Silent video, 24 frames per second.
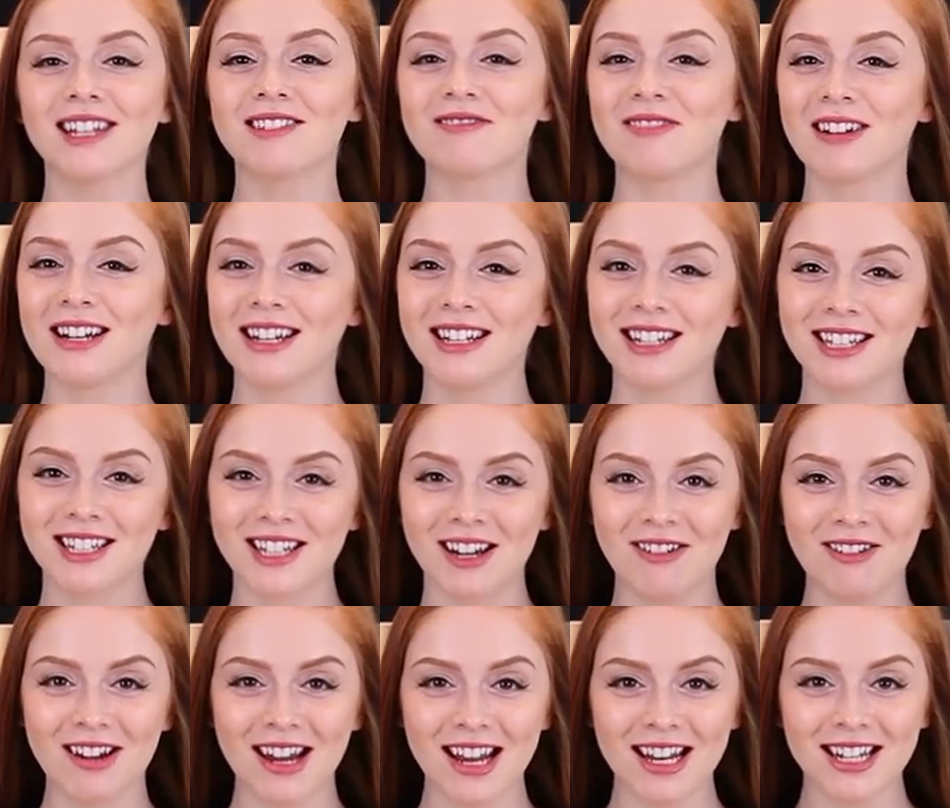is ready to
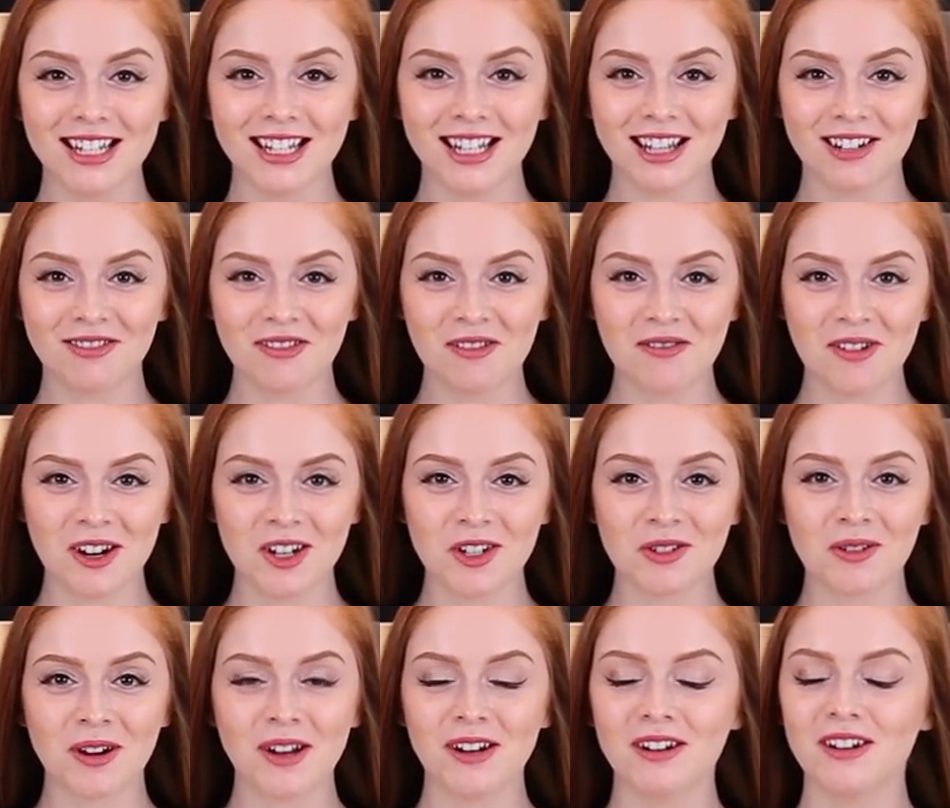go into the
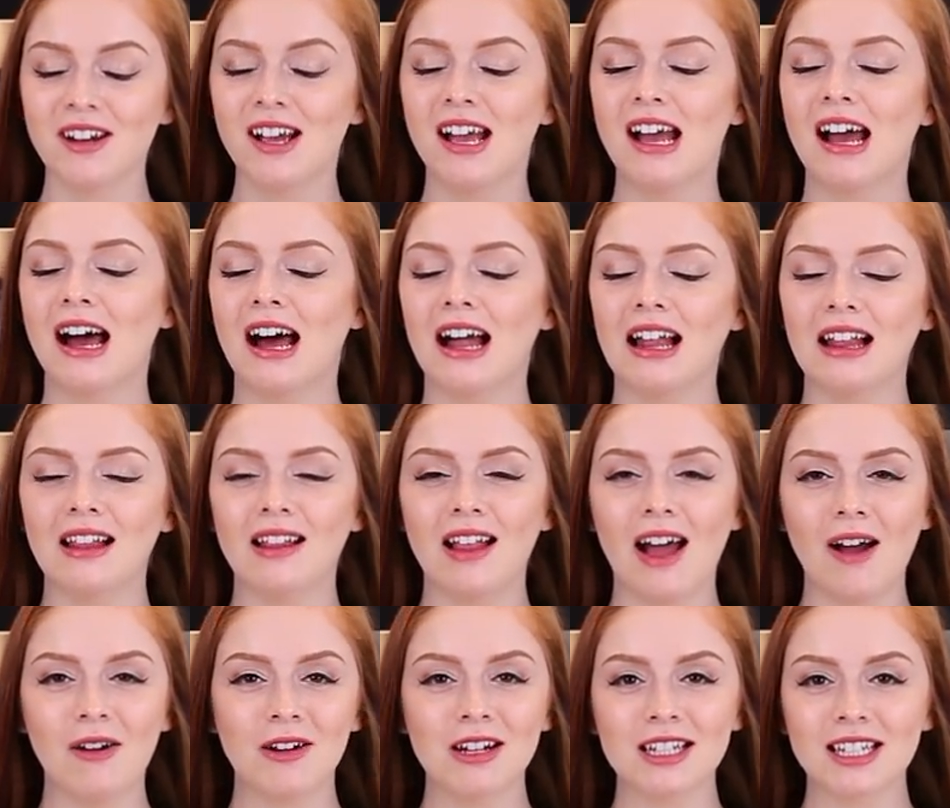refrigerator.
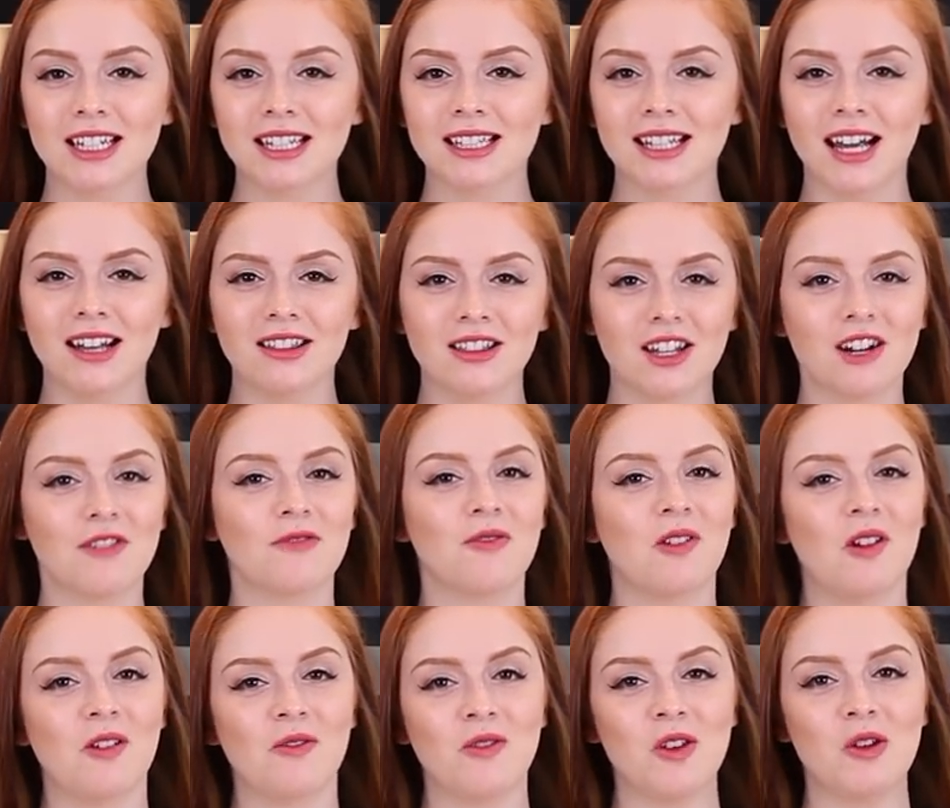Allow it to set there
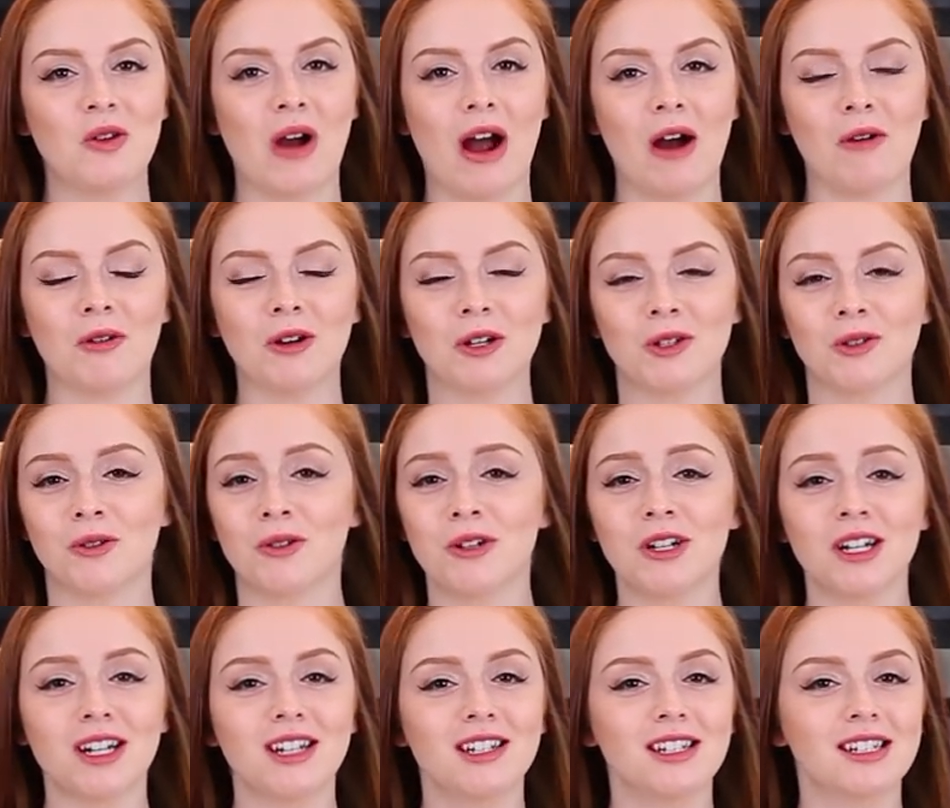for a few hours, or
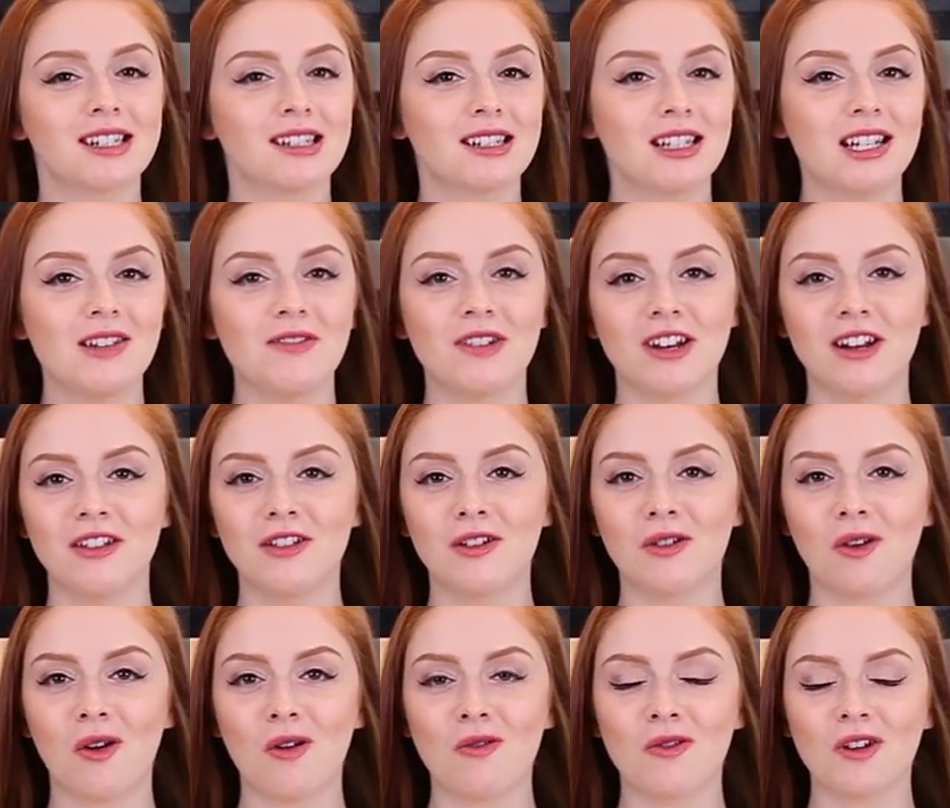you could just leave it in
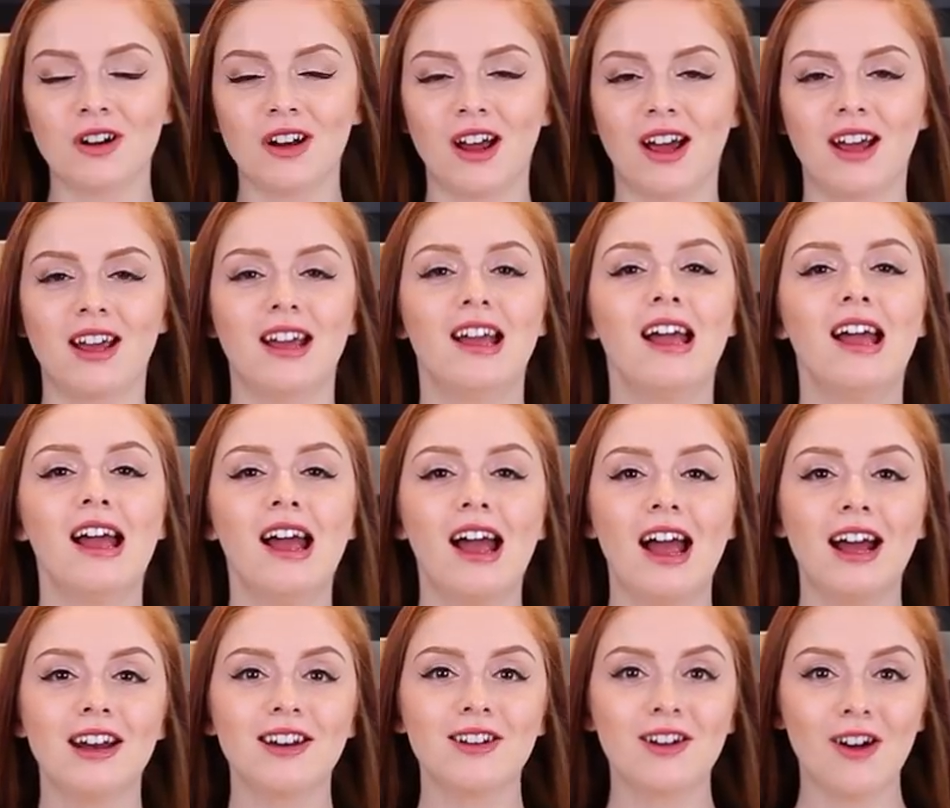there overnight
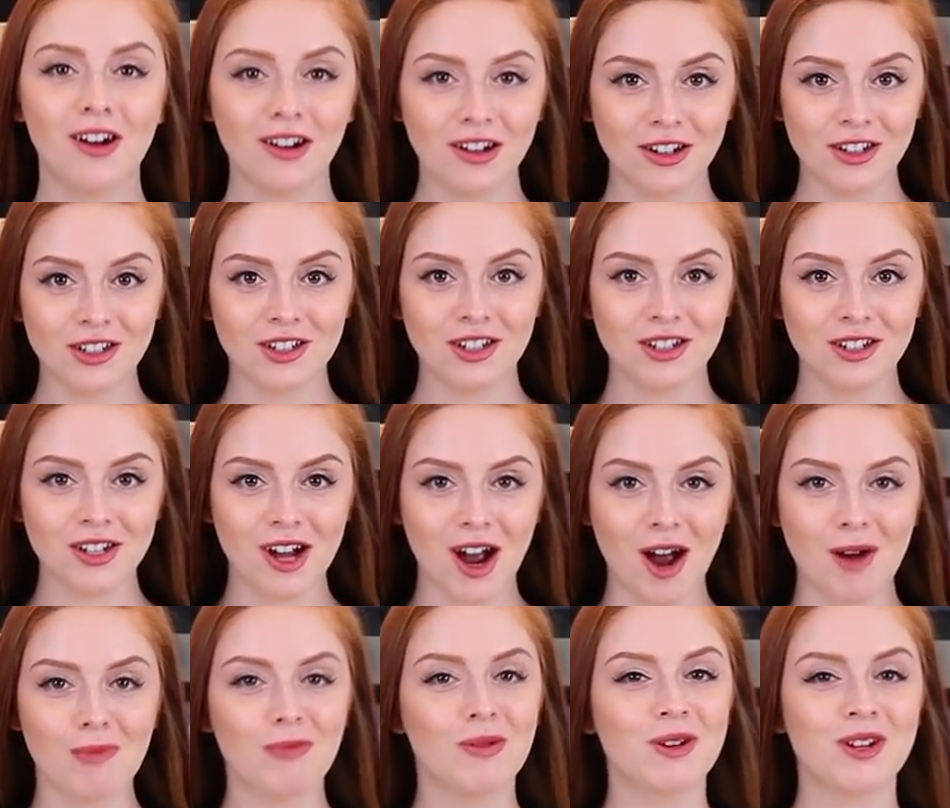and garnish the
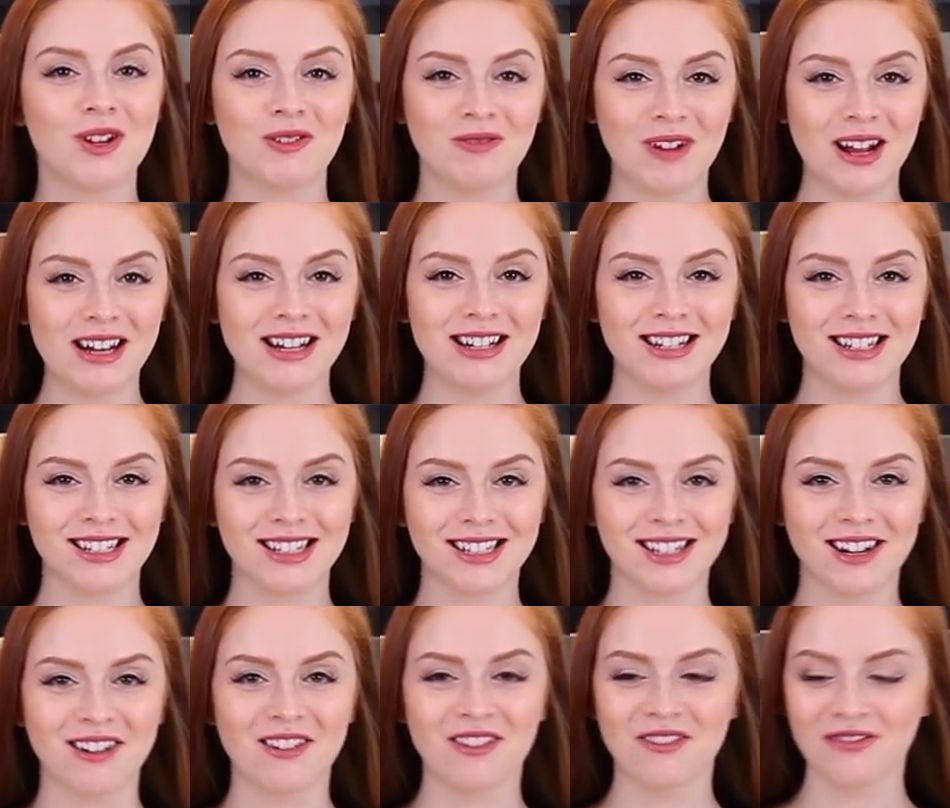top when you're ready to
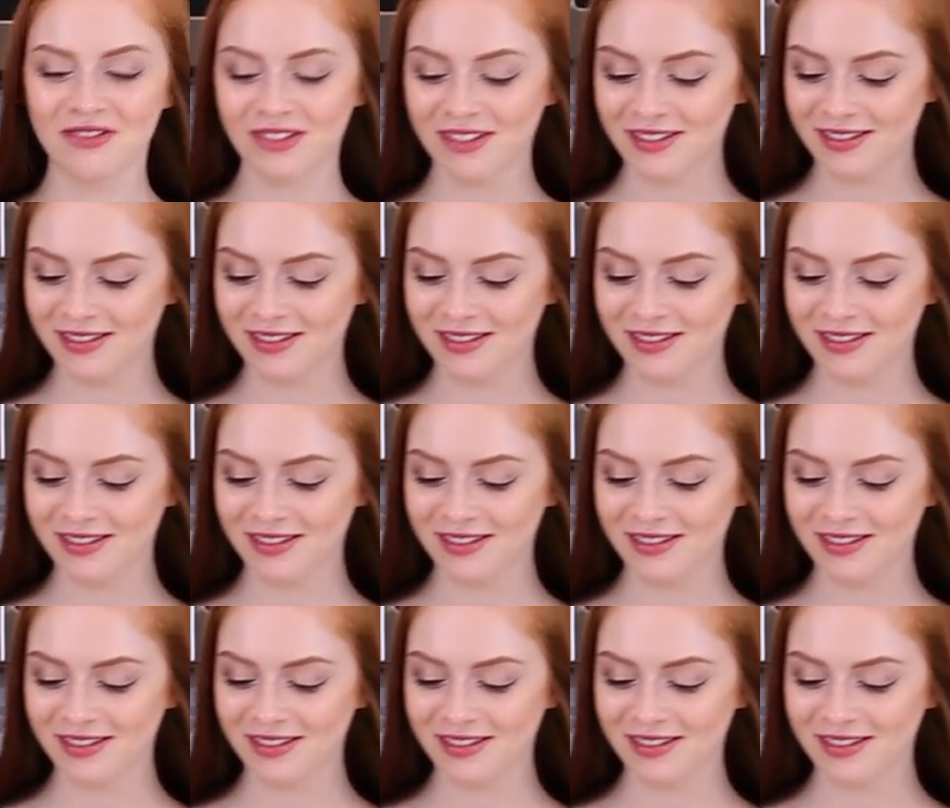serve.